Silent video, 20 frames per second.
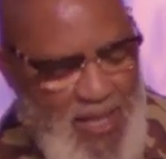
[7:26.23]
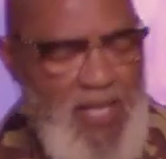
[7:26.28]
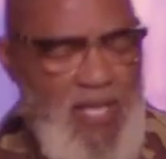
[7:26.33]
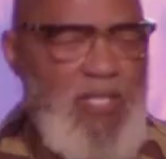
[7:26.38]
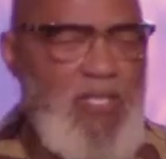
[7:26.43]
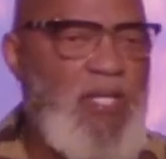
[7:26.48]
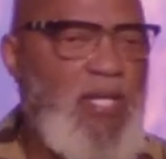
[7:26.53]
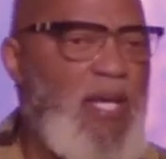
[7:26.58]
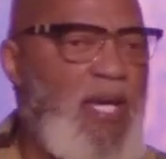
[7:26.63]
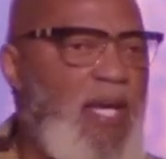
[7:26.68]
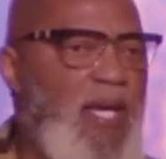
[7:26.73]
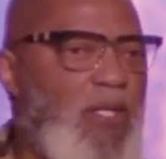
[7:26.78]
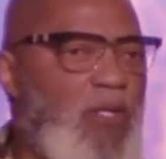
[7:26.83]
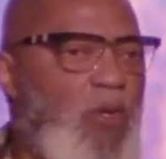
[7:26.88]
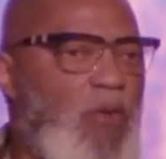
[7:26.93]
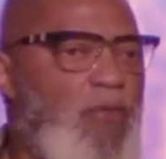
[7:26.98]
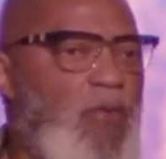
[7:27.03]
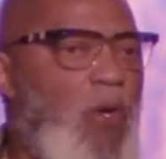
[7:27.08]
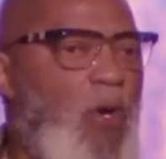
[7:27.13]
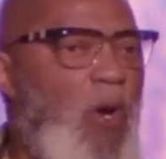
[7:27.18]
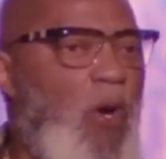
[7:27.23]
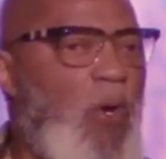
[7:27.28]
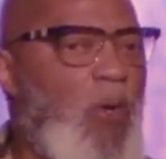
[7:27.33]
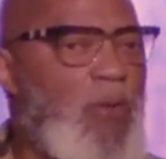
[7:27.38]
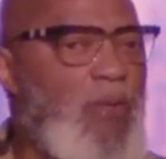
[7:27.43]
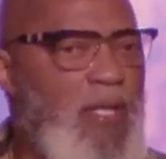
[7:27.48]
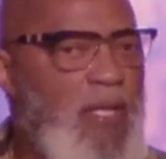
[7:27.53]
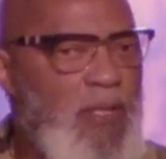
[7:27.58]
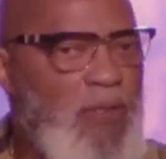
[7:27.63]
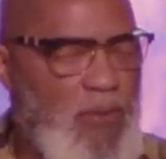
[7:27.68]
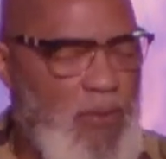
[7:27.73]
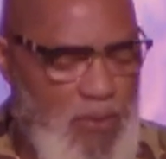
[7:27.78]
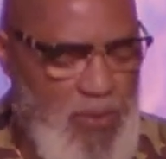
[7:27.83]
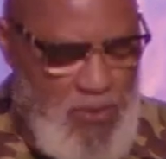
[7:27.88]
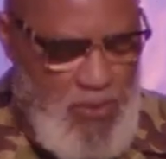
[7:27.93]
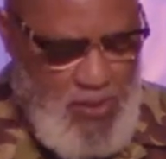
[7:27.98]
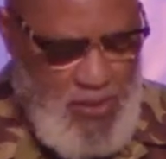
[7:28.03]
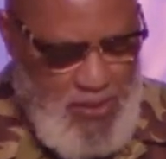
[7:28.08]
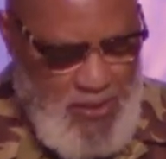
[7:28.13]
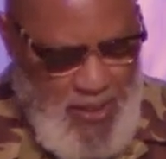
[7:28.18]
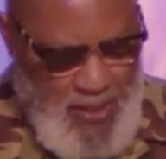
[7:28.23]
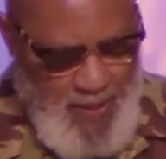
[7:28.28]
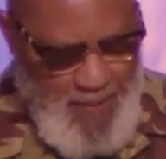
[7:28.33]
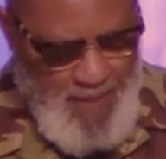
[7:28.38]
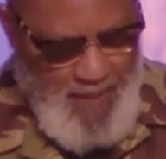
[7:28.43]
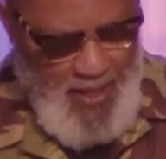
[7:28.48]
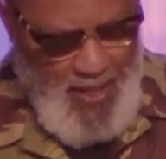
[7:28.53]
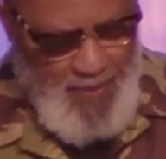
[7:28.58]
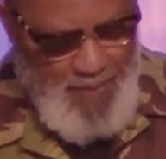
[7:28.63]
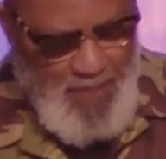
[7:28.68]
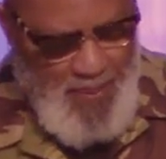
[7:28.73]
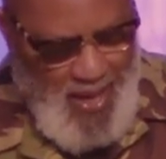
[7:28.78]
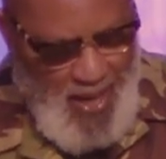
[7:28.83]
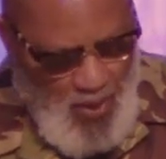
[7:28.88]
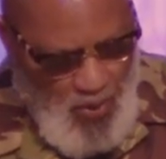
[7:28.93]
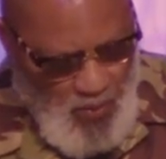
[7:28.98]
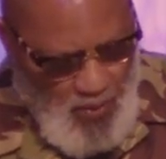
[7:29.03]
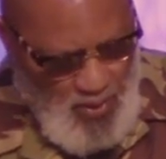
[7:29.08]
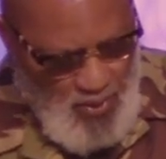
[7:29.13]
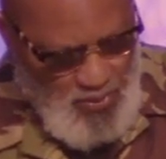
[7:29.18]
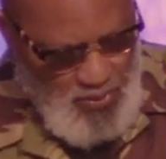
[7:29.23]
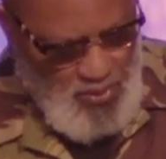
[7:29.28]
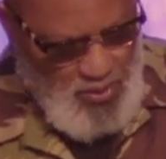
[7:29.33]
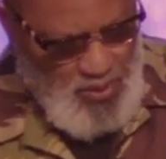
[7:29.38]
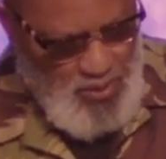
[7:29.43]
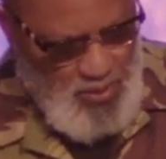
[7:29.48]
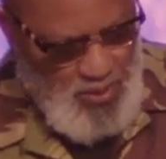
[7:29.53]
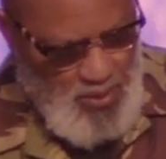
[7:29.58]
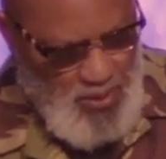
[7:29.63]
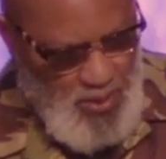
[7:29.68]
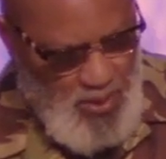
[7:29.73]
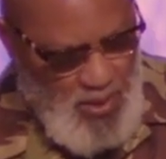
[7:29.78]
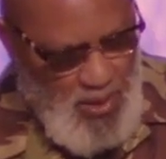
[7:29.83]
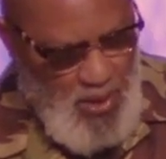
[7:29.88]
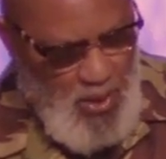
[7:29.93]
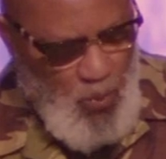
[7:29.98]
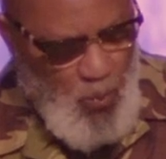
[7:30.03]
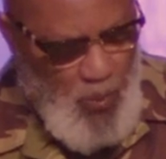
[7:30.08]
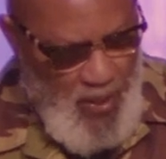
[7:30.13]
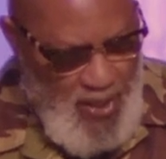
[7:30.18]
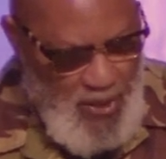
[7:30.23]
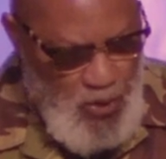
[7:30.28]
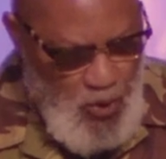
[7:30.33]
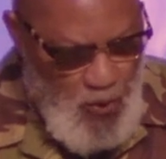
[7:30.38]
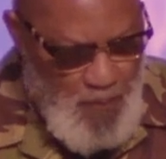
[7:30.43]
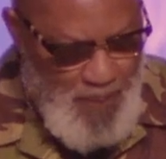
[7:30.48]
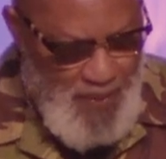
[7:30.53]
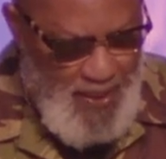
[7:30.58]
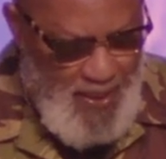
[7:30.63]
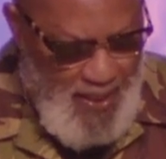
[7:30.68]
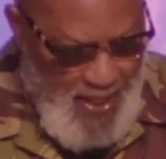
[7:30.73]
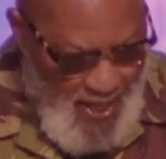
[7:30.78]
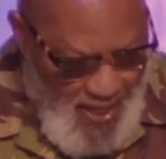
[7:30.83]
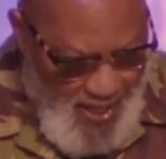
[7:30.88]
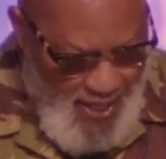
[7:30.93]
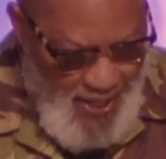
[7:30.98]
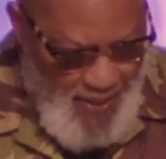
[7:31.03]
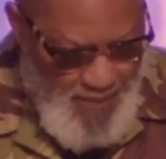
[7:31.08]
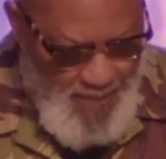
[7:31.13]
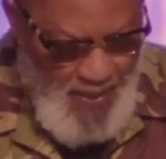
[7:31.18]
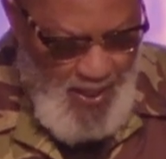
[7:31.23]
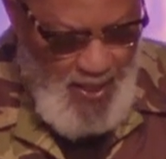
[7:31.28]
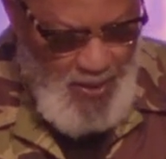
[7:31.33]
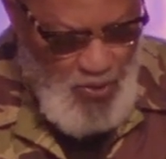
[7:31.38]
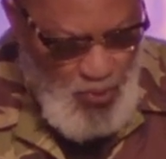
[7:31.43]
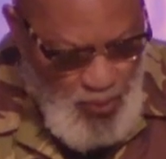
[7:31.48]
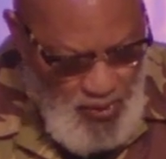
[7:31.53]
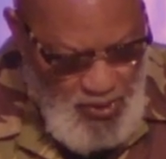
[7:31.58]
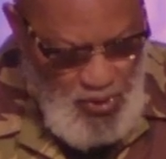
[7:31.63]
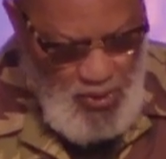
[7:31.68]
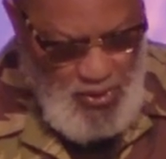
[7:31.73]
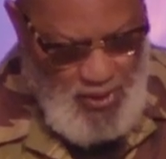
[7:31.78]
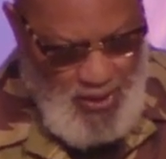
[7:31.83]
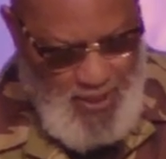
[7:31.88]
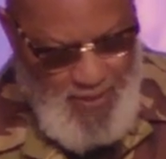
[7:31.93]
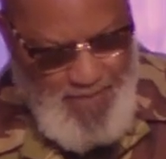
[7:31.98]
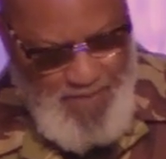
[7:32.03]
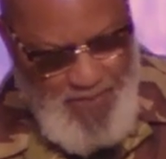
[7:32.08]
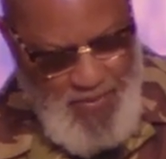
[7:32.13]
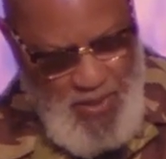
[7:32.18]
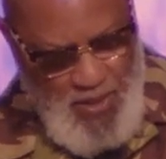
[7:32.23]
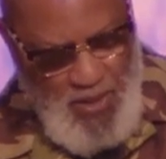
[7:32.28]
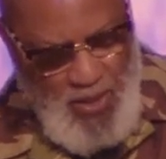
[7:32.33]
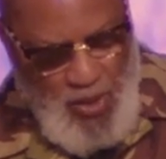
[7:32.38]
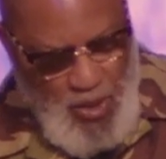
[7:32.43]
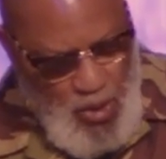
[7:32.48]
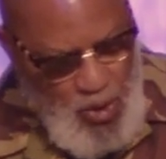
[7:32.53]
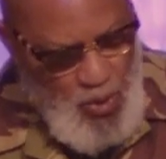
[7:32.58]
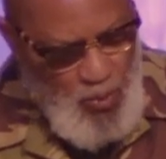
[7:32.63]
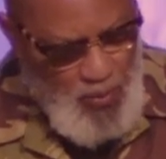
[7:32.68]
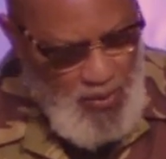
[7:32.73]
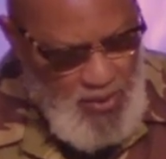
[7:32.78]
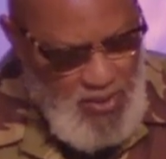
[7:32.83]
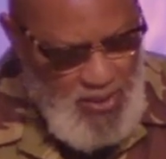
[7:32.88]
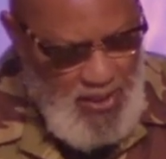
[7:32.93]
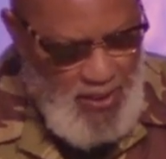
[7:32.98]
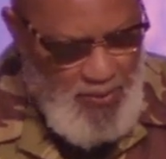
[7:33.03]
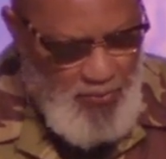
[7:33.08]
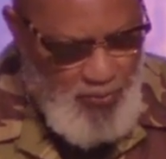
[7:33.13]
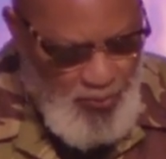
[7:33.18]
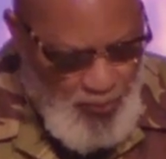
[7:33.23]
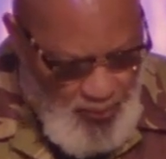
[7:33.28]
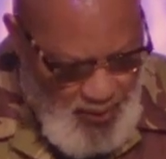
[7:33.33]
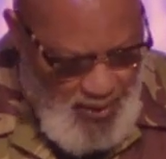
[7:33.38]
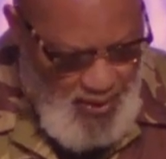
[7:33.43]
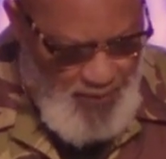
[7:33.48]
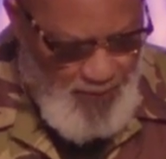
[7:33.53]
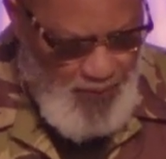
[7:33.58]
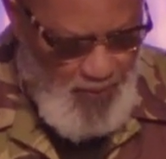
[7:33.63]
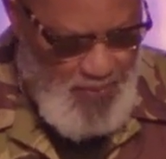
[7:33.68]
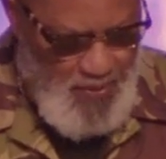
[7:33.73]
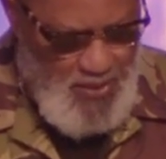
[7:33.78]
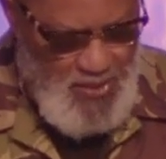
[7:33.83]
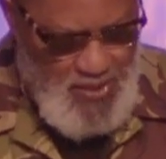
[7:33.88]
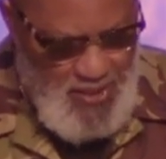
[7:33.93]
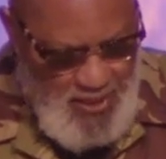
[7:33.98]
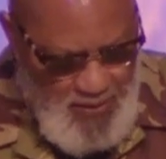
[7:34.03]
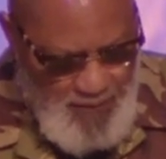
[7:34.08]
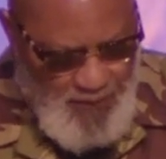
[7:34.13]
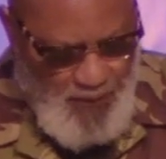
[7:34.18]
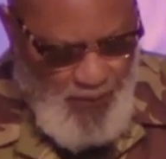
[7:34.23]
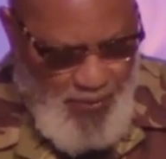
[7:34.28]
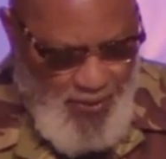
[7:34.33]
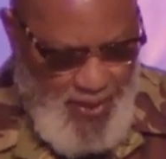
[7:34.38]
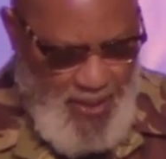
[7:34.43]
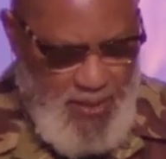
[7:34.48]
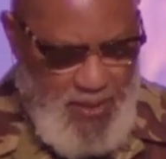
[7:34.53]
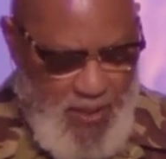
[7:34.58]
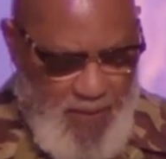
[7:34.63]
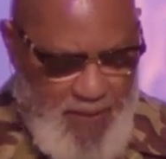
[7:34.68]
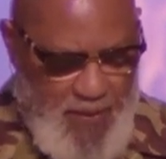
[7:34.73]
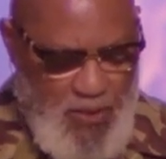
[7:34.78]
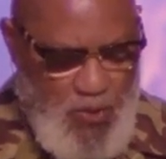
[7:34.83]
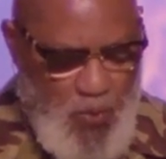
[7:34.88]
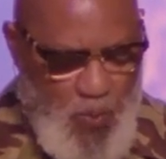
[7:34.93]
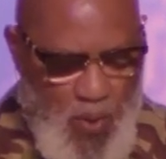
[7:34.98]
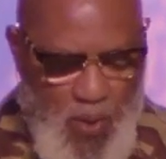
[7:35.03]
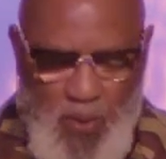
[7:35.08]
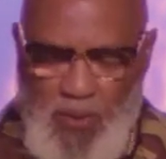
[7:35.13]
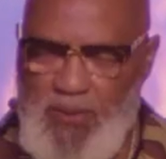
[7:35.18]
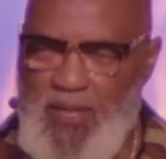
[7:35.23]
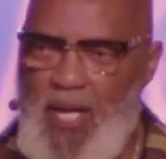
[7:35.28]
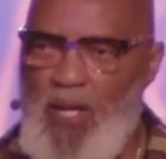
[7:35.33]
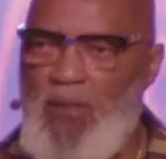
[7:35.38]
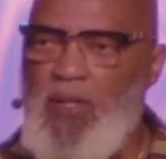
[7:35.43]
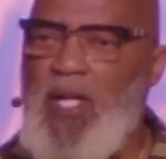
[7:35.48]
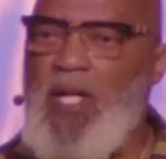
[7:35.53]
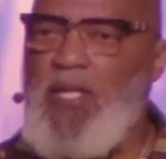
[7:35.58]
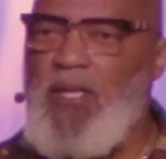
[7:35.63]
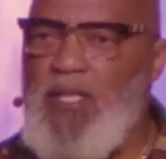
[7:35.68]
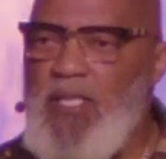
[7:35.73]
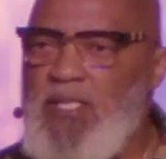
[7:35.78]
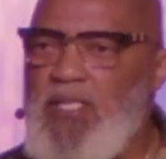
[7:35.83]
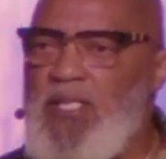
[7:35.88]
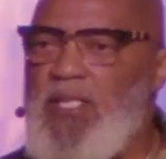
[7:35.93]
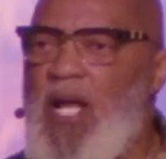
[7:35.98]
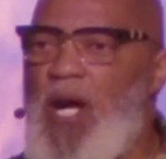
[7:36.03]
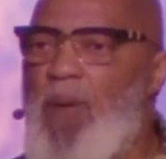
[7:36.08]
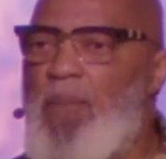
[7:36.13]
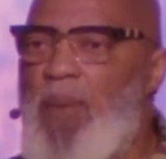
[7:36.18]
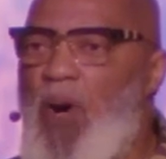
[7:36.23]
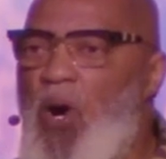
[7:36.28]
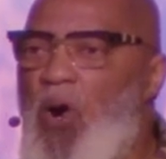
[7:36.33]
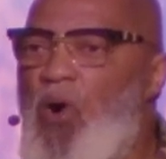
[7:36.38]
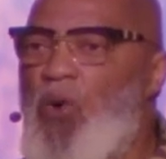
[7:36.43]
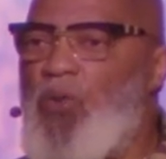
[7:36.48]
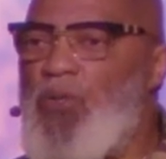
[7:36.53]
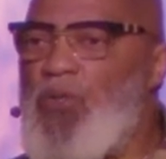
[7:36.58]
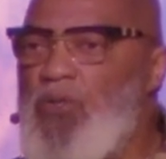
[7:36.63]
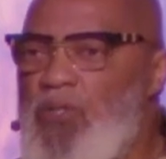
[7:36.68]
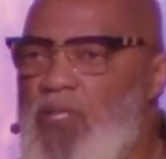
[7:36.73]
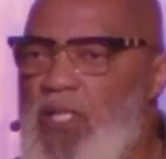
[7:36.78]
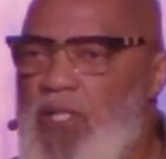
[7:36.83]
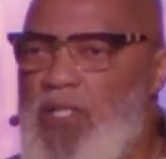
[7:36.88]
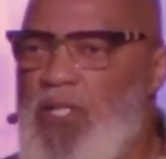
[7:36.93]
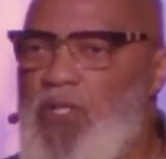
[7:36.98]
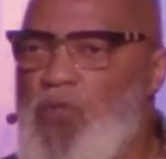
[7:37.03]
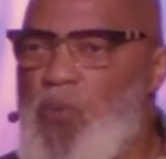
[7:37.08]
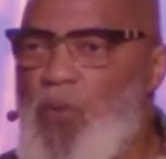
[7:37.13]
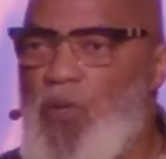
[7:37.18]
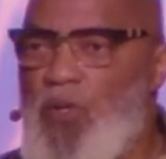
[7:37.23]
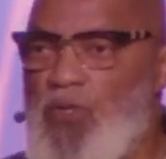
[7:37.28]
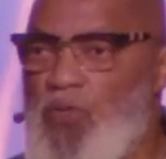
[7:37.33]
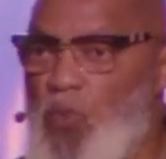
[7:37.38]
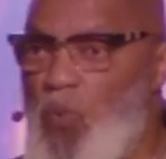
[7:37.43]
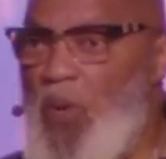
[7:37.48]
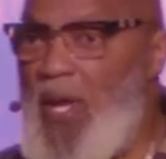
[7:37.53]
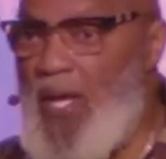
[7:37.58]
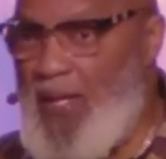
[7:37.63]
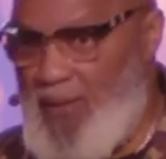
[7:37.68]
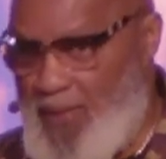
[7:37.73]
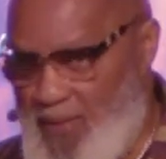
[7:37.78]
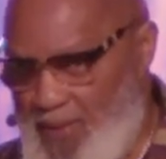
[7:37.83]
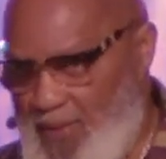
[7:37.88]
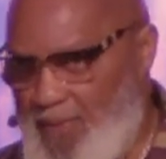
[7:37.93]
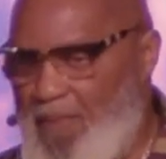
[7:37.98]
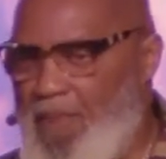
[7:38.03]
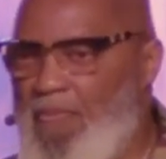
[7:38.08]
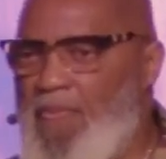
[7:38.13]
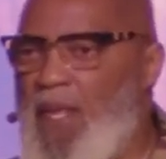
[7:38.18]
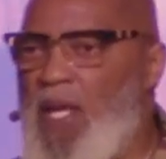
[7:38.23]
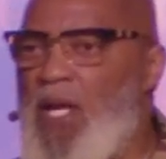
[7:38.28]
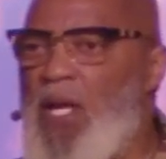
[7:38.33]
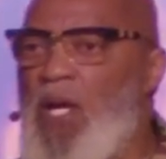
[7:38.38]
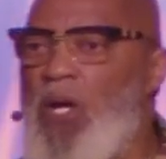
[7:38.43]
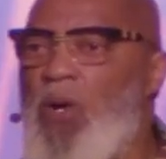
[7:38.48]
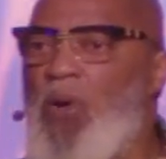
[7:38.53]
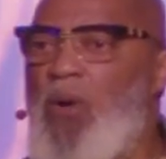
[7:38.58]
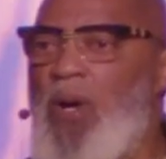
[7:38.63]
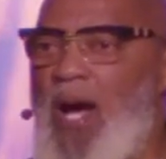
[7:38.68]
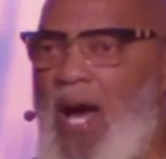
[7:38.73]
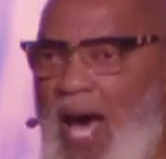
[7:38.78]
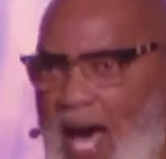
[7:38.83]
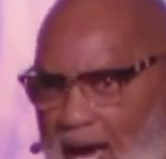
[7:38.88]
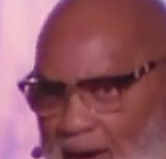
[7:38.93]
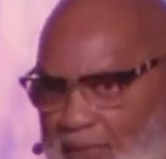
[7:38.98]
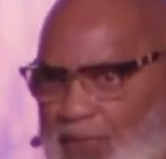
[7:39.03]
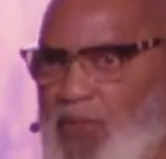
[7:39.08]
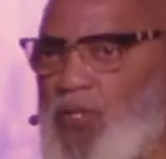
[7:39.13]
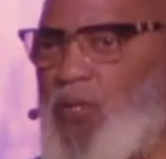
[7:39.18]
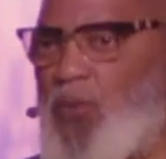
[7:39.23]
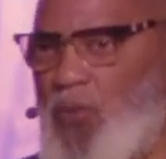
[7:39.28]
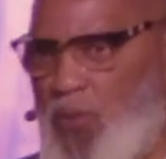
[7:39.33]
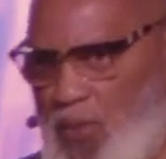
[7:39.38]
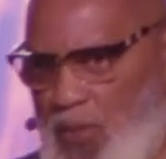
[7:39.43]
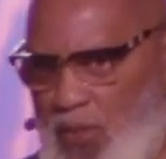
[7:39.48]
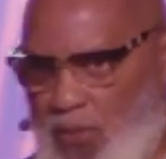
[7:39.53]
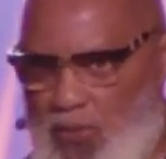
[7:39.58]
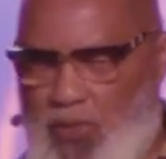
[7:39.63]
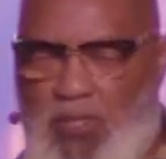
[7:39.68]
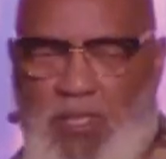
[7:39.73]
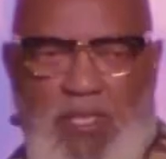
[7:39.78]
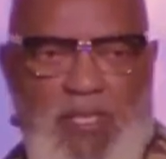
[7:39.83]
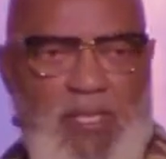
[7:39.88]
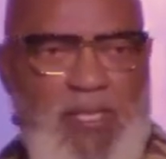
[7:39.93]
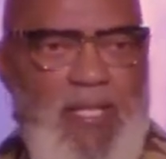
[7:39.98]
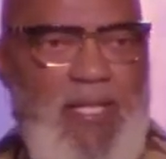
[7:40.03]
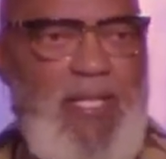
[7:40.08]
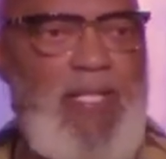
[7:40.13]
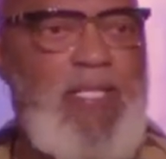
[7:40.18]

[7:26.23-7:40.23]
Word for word: He is the head over all leaders and powers. When you became a Christian, you were set free from the sinful things of this world. Now, listen how Paul uses these words when afterwards.